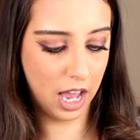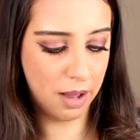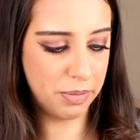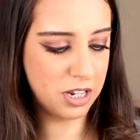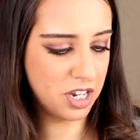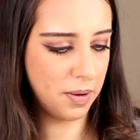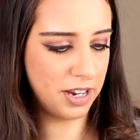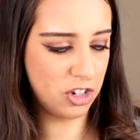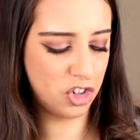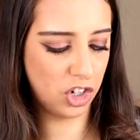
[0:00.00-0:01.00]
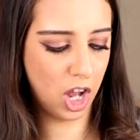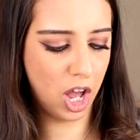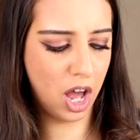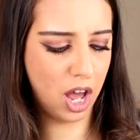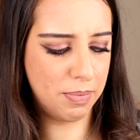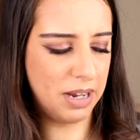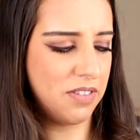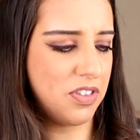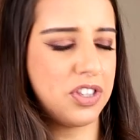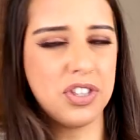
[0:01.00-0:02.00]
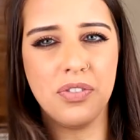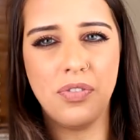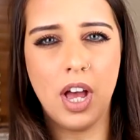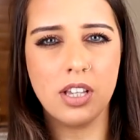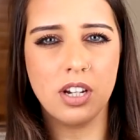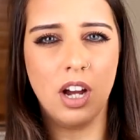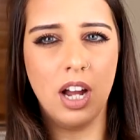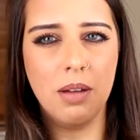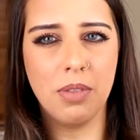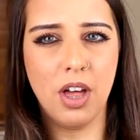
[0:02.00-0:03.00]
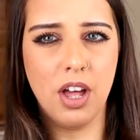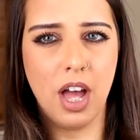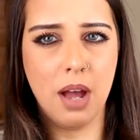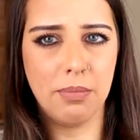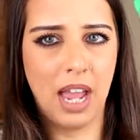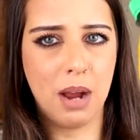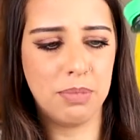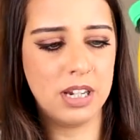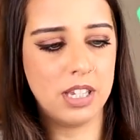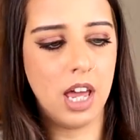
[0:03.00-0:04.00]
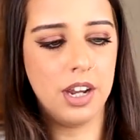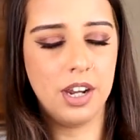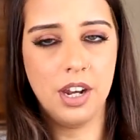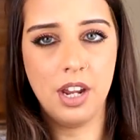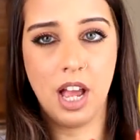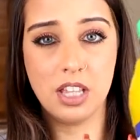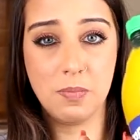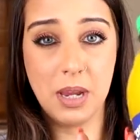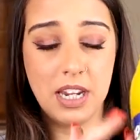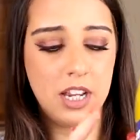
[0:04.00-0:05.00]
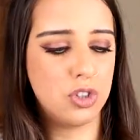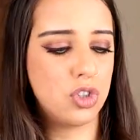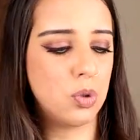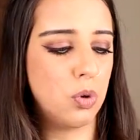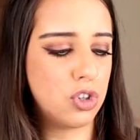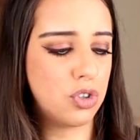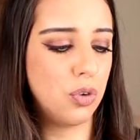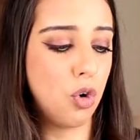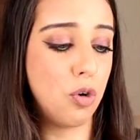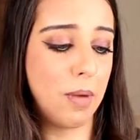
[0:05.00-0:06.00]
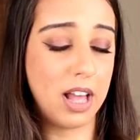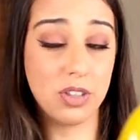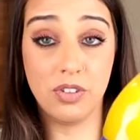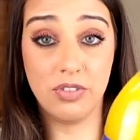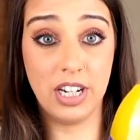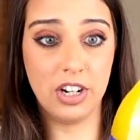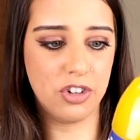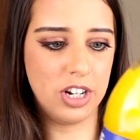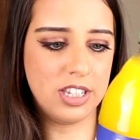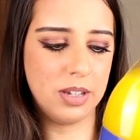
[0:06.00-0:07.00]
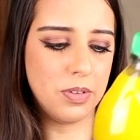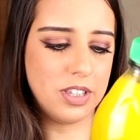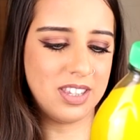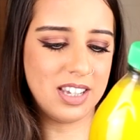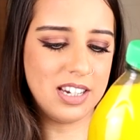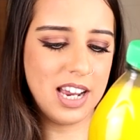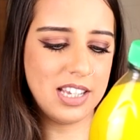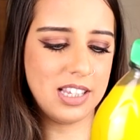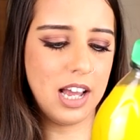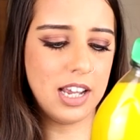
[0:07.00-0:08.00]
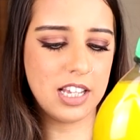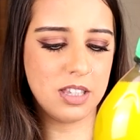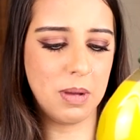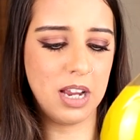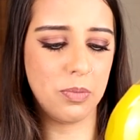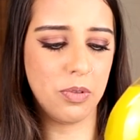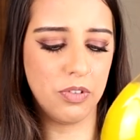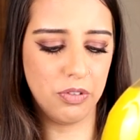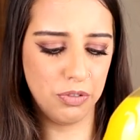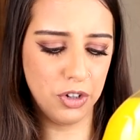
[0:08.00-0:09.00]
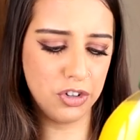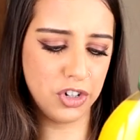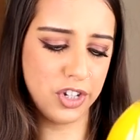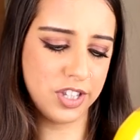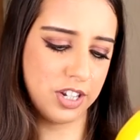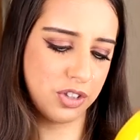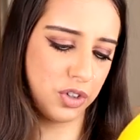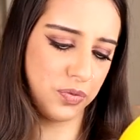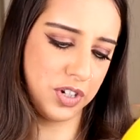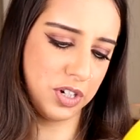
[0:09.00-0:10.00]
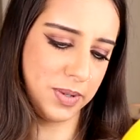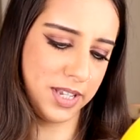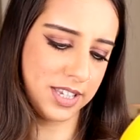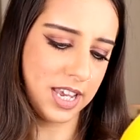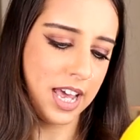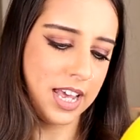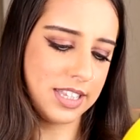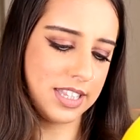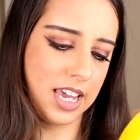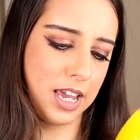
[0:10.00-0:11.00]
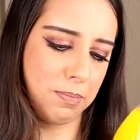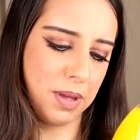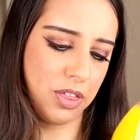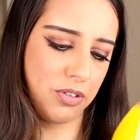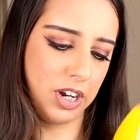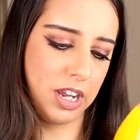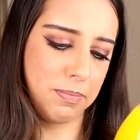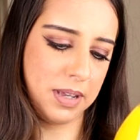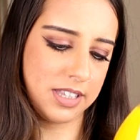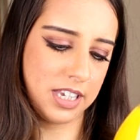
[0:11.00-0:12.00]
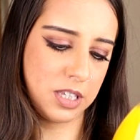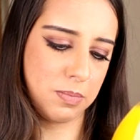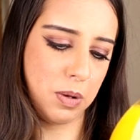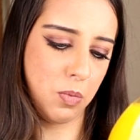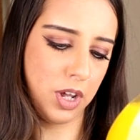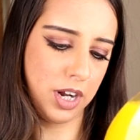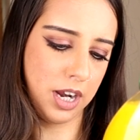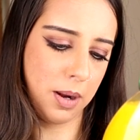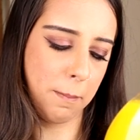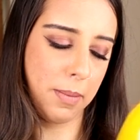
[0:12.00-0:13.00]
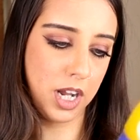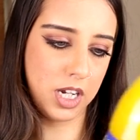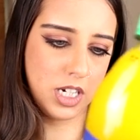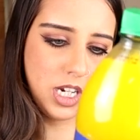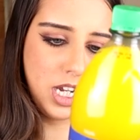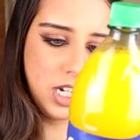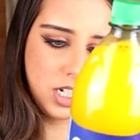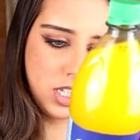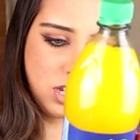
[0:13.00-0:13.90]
But it's no added sugar. I believe this is the first time that Capri-Sun has been in squash format, so I'm really intrigued to see what this is gonna taste like. It's made with real fruit juice, and it's got vitamins C, B3, B6, B1, and biotin.